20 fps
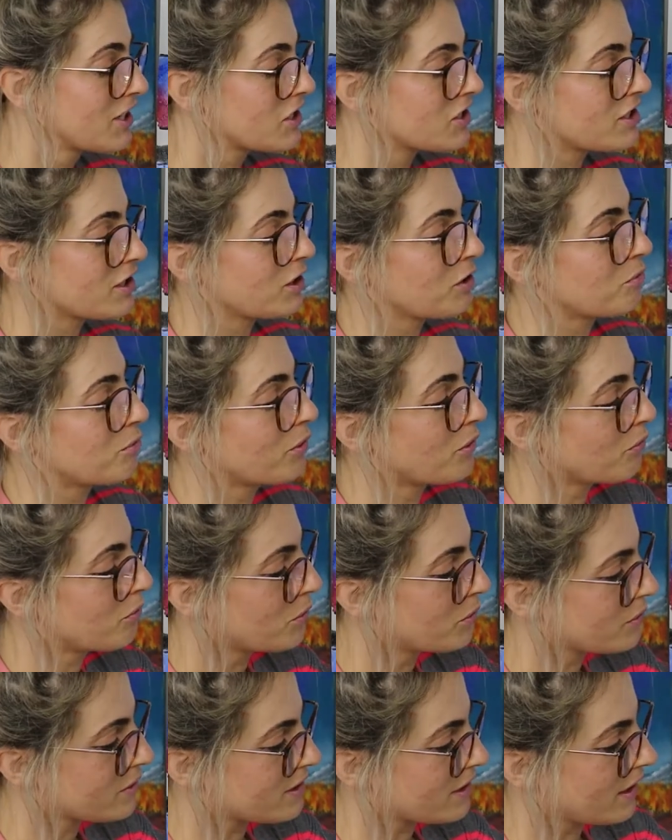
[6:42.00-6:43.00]
So you put
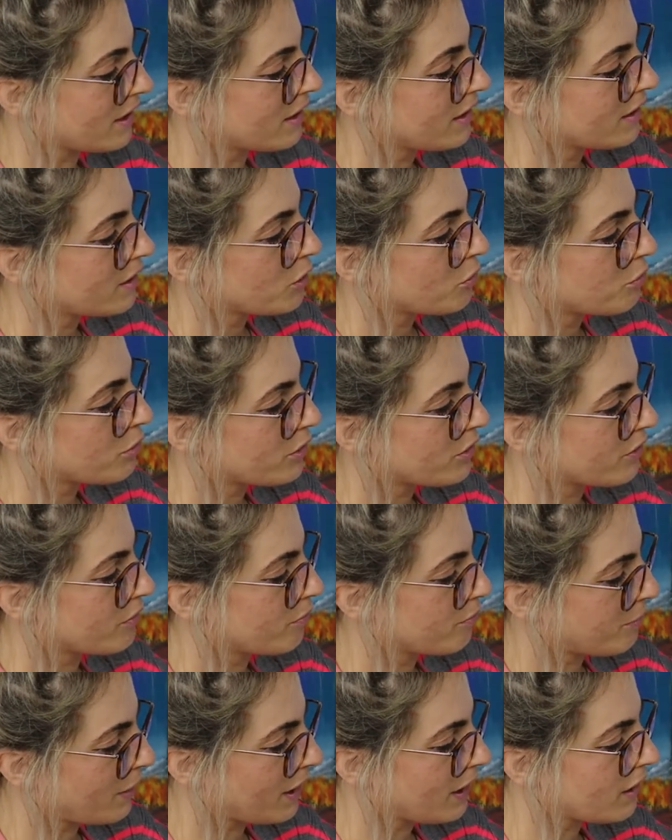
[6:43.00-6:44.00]
water, put the
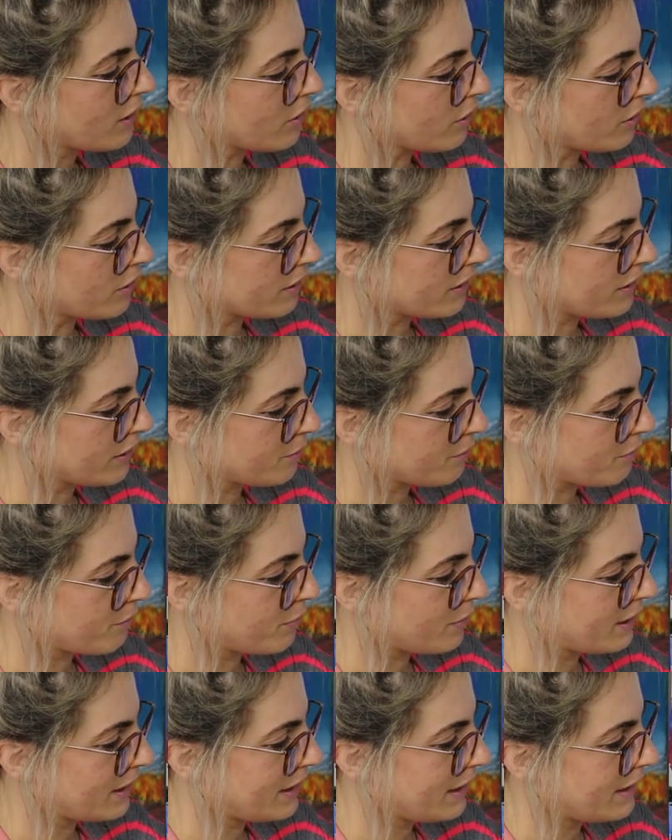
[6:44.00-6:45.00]
pink on, and it
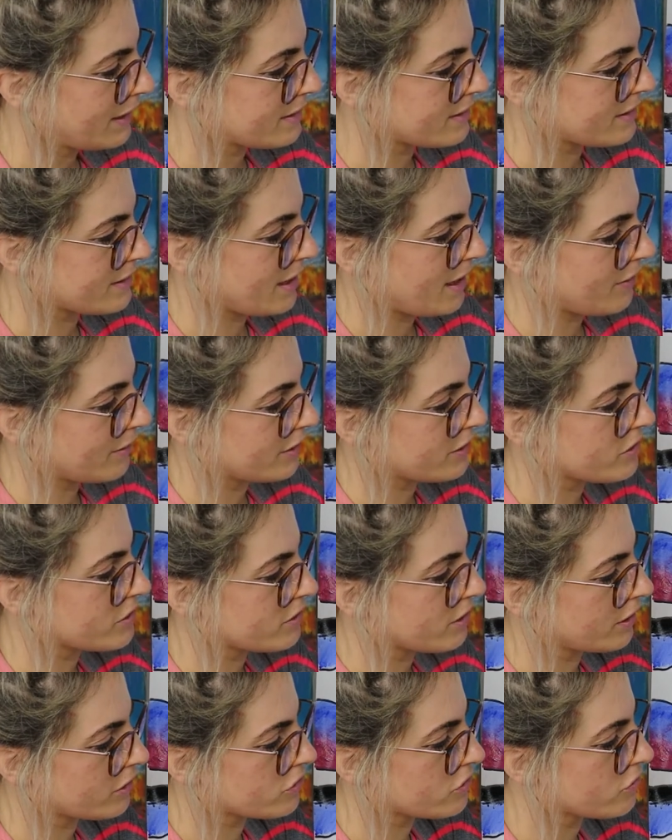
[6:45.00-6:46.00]
bleeds down.
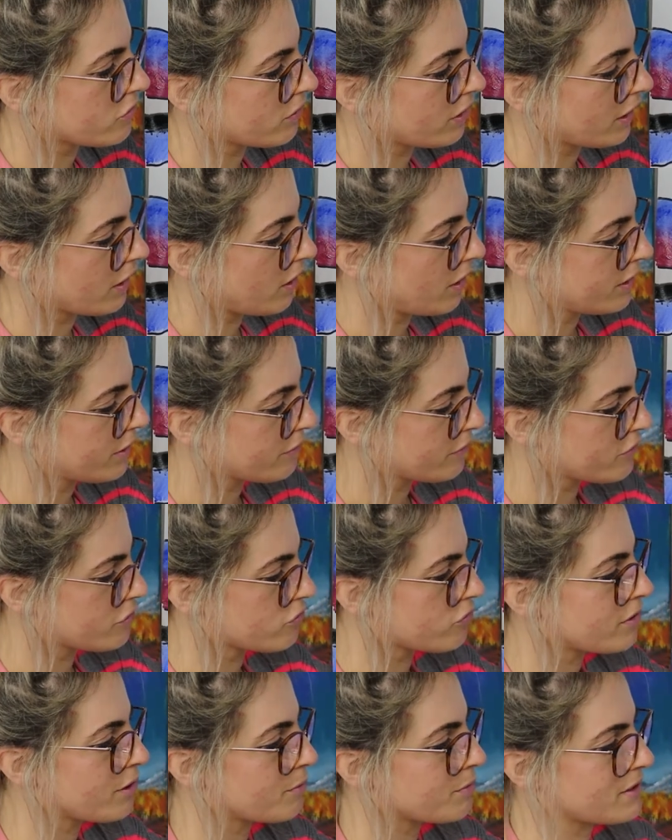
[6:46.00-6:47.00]
It kind of
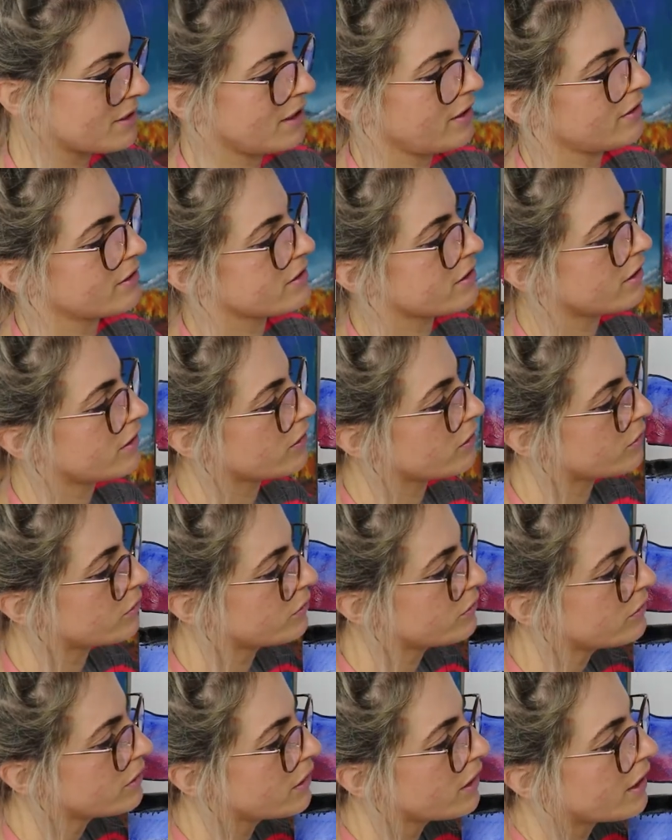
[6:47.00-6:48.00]
drips down. It's kind of
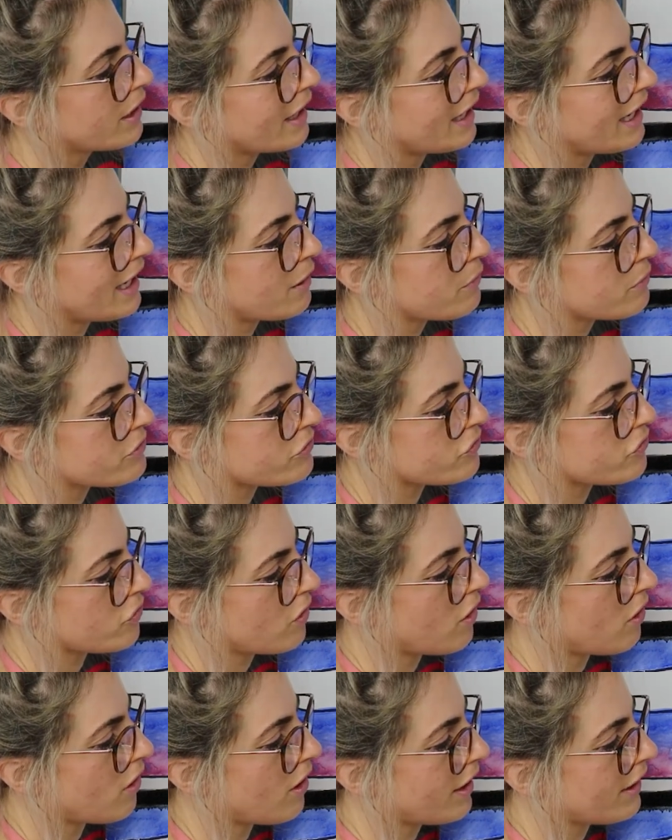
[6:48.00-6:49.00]
cool. Here was
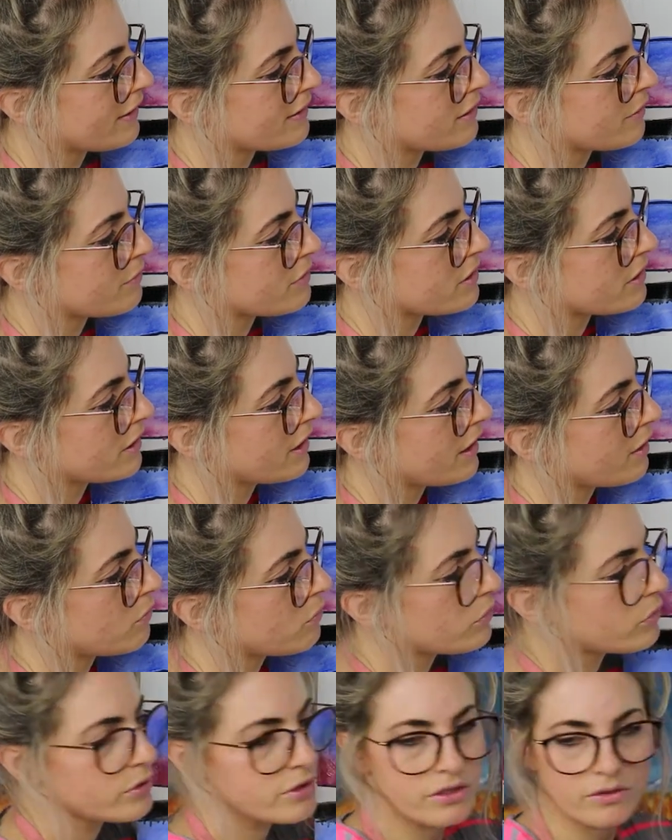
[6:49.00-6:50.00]
dry, so I'm just going to get
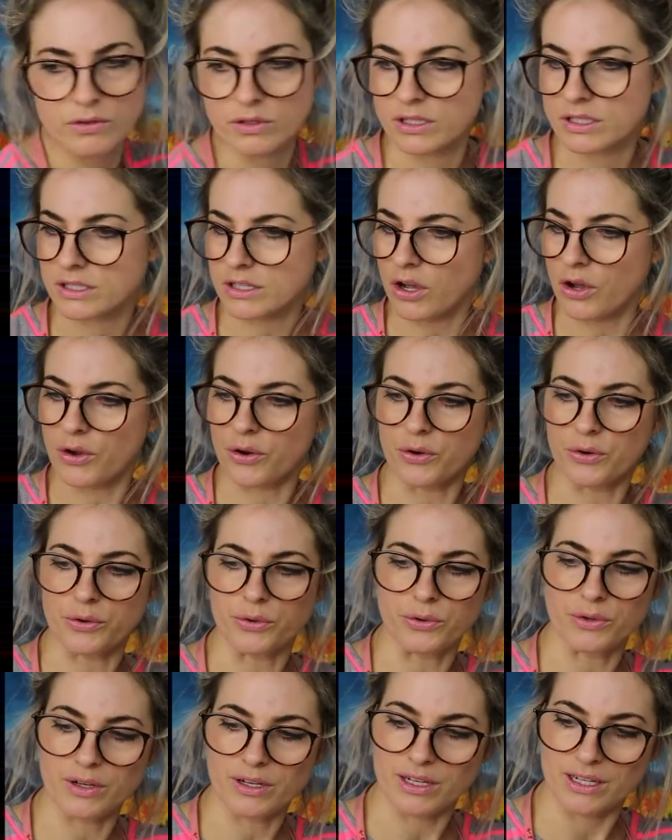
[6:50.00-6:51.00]
water on its
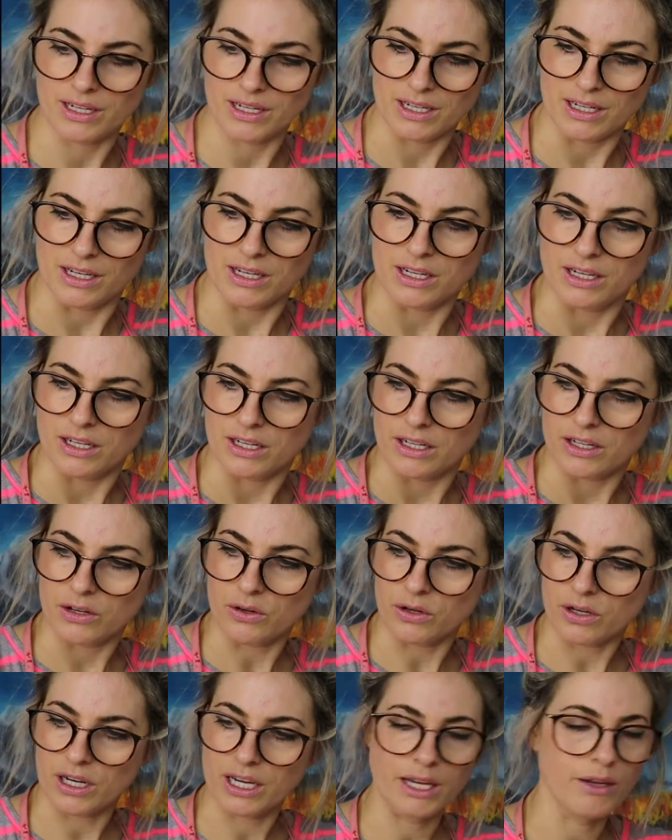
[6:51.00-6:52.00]
own.
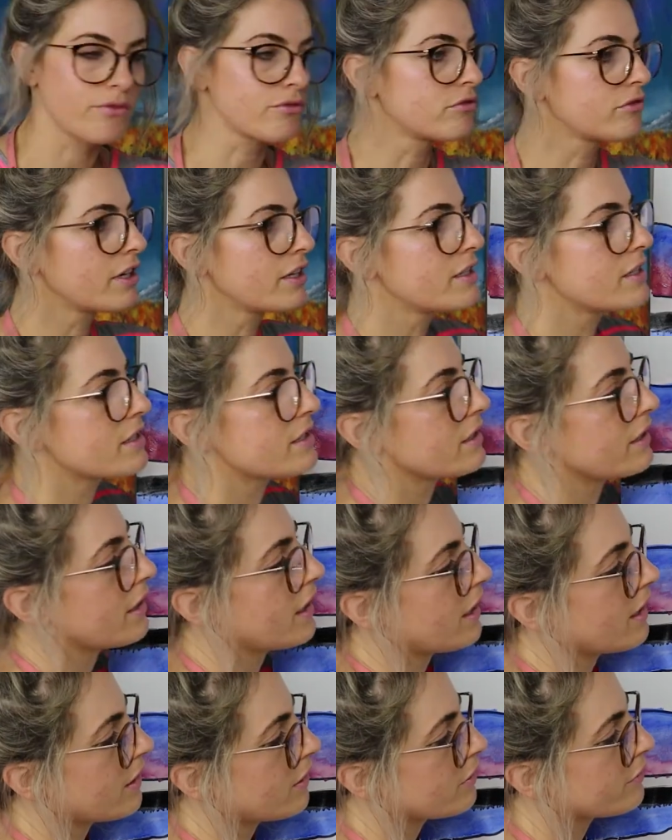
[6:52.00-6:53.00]
Got to keep rinsing
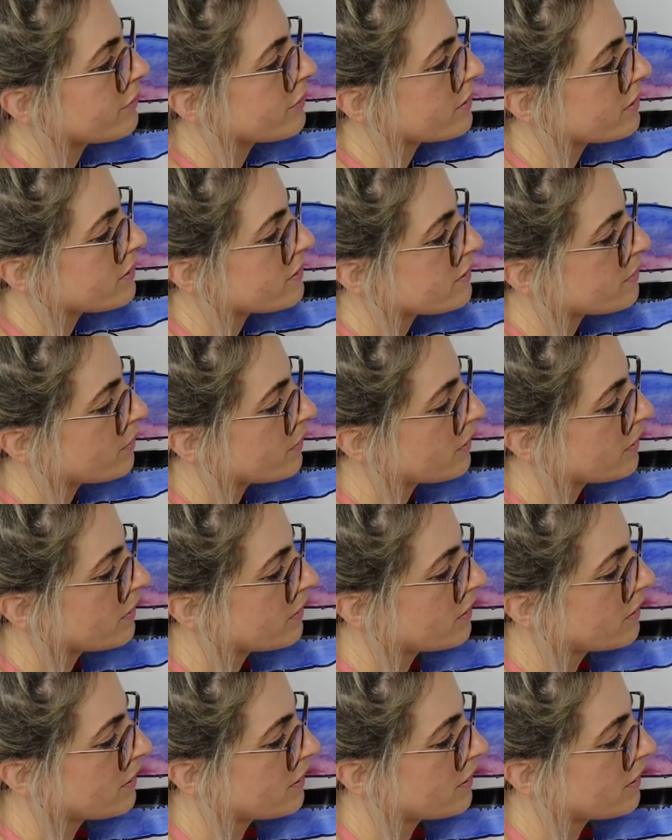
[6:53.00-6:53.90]
out for this one.